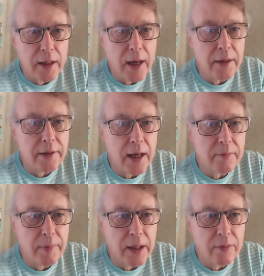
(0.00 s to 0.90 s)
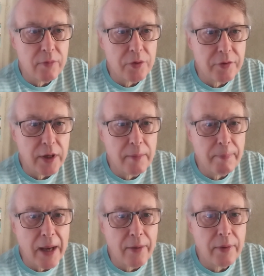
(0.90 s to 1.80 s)
contact me and we'll see
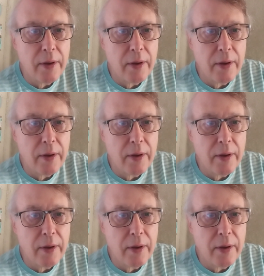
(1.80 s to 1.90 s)
about